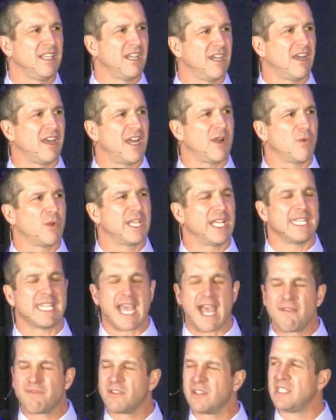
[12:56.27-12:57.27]
All right, we're getting
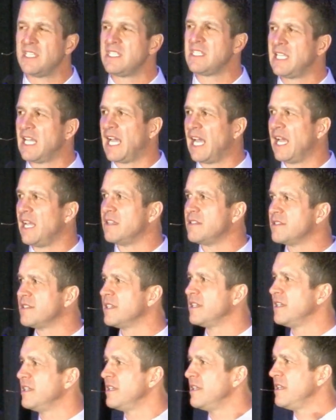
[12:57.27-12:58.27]
after these guys.
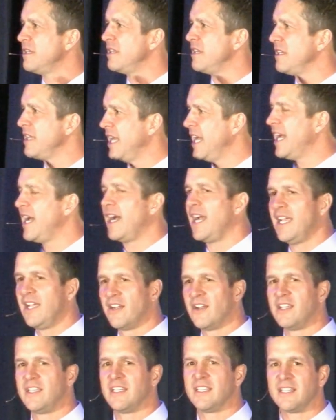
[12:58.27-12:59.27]
Yeah, I hear you.